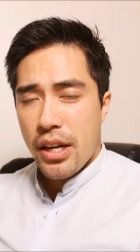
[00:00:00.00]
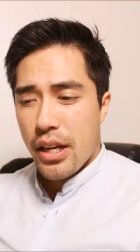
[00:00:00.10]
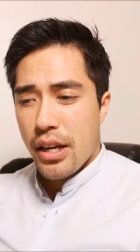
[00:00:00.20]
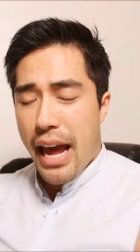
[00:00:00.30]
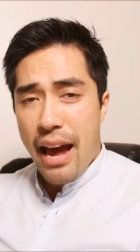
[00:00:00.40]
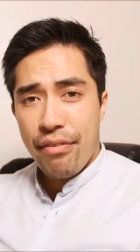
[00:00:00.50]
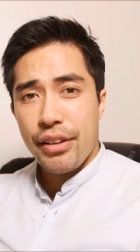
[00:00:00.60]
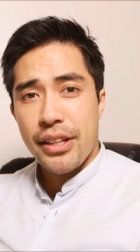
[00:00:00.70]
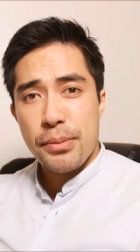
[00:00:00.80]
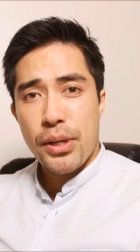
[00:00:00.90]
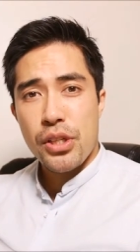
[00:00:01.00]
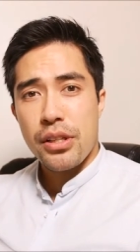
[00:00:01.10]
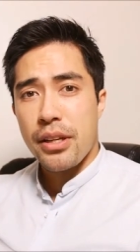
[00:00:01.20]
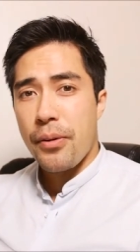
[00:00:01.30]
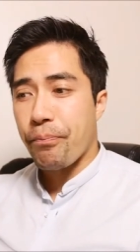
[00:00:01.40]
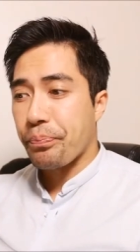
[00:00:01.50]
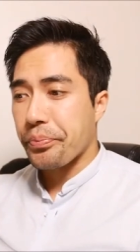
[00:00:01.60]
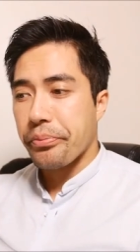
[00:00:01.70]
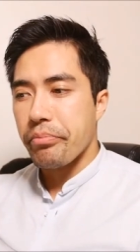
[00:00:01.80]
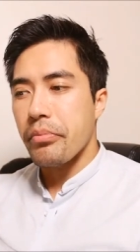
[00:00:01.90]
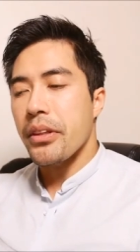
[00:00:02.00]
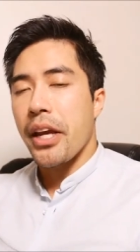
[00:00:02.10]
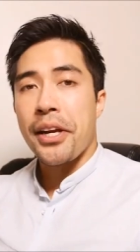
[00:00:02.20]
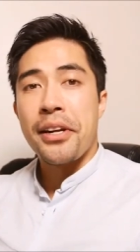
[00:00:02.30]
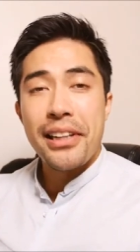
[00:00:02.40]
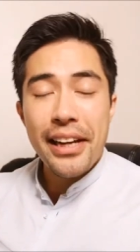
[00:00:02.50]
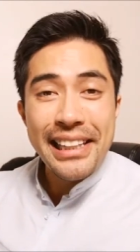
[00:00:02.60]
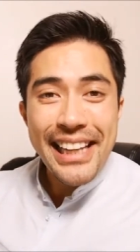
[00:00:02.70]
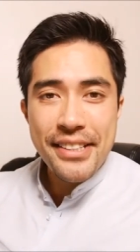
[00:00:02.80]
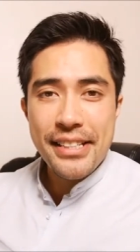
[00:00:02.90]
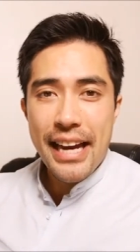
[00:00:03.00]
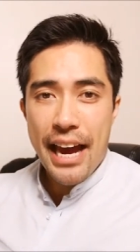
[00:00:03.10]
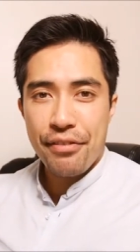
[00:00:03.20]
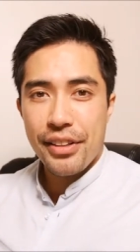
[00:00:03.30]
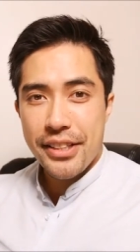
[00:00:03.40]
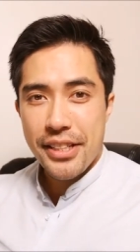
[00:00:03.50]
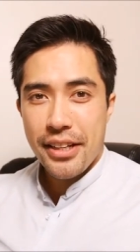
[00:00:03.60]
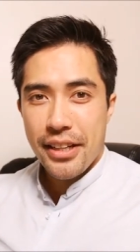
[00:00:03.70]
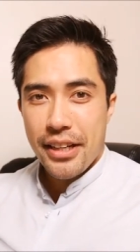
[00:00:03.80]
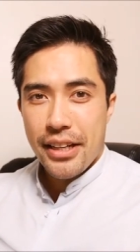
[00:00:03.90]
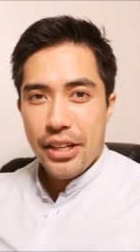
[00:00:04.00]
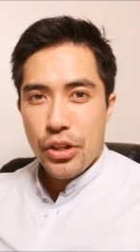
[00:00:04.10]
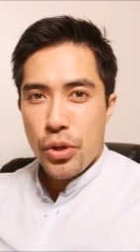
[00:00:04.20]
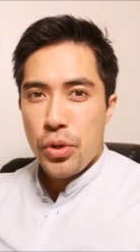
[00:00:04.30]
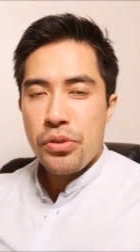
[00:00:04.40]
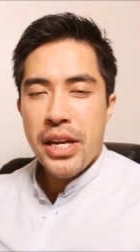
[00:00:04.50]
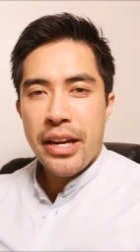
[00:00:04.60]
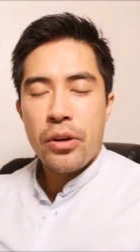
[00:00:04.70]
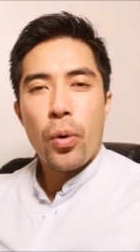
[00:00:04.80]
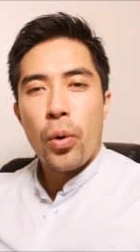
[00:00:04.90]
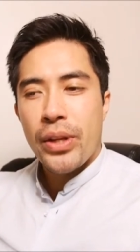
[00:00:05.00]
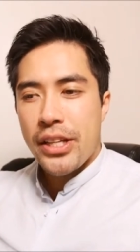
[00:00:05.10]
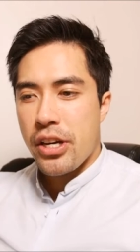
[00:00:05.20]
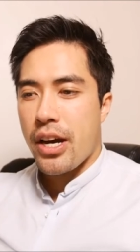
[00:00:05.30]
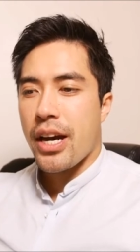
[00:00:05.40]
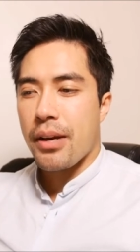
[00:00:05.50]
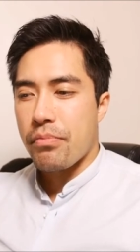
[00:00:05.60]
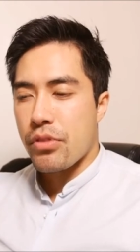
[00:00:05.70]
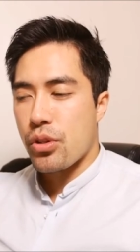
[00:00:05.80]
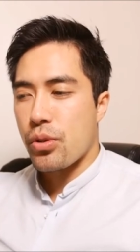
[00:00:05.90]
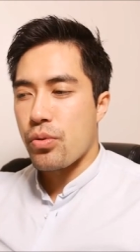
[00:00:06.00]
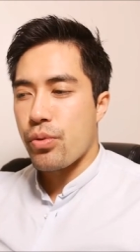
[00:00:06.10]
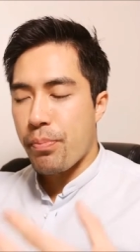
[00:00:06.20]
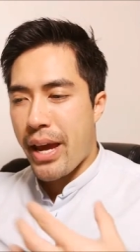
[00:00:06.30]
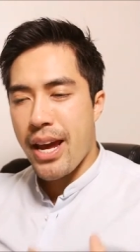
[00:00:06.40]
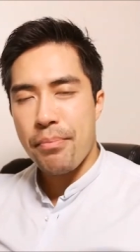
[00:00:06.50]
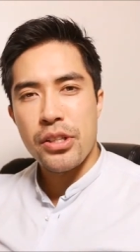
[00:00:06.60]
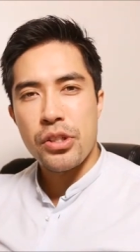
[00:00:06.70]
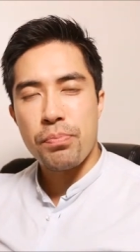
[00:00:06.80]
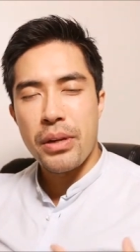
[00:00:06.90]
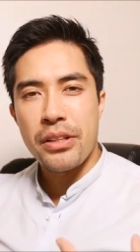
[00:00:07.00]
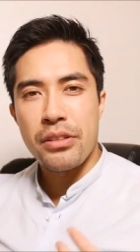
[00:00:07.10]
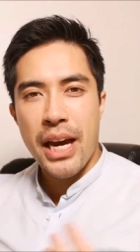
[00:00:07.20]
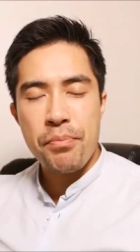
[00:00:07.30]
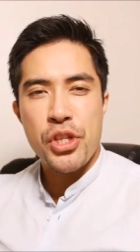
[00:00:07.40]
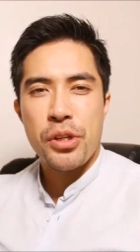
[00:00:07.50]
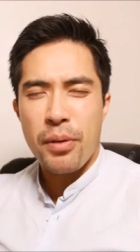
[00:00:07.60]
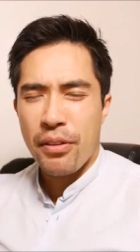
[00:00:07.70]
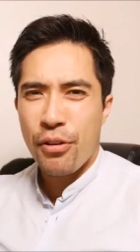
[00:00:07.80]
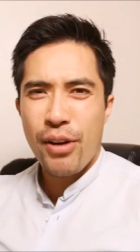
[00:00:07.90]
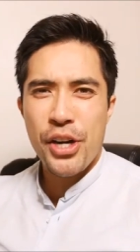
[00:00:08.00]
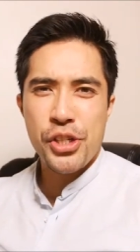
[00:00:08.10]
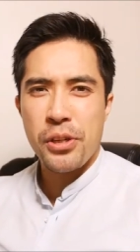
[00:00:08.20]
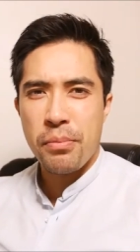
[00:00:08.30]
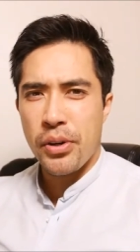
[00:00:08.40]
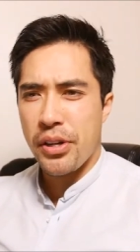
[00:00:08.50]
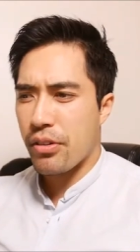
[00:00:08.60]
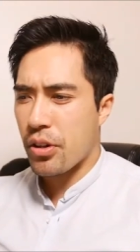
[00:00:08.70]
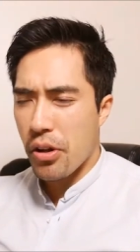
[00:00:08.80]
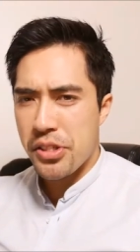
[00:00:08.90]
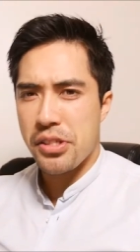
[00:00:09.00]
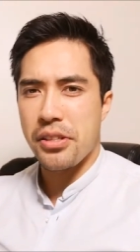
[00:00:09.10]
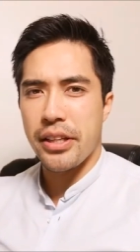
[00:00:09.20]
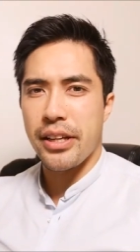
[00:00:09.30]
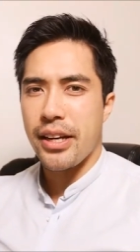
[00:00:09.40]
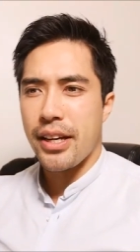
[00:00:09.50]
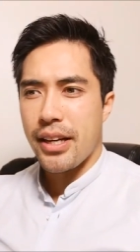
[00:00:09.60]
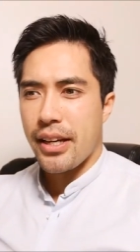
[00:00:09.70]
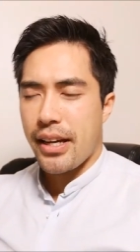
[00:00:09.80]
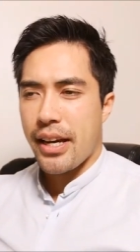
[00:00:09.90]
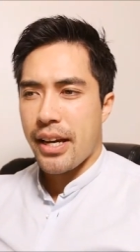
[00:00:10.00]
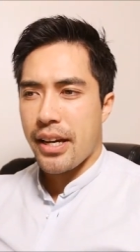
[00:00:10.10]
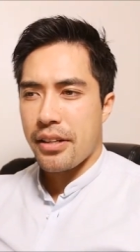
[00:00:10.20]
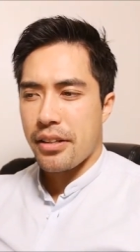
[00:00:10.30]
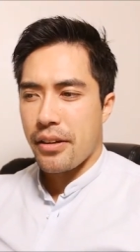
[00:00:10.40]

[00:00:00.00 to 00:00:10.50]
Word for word: an athlete, especially an elite athlete, you need all that time to repair because you've been damaging, you've been thrashing your body constantly and